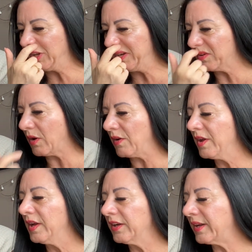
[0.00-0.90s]
You got
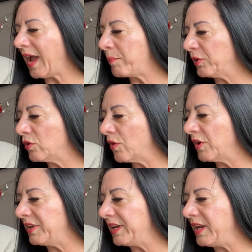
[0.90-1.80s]

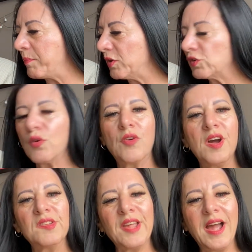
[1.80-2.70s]
Capricorn, Libra,
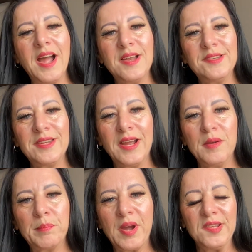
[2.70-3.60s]
Taurus, and now
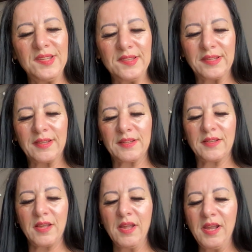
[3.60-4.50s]
Pisces.
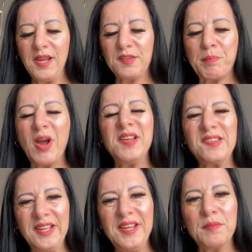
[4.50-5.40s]
It's
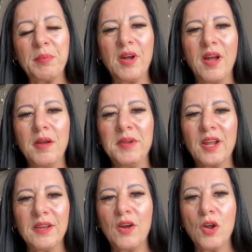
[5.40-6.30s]
Pisces, but I mean,
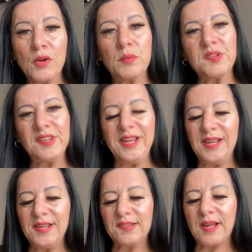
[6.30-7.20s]
I always see
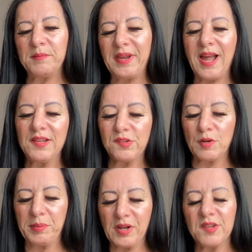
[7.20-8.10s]
it as Cancer
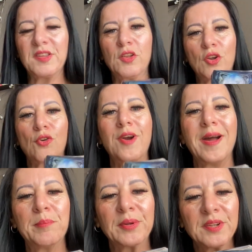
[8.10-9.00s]
because of the
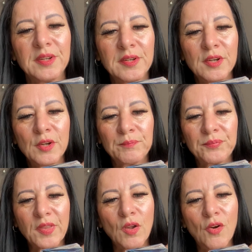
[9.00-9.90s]
crab.
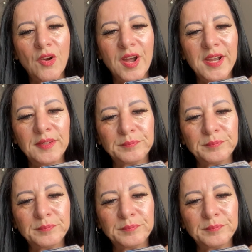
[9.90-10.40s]
All right.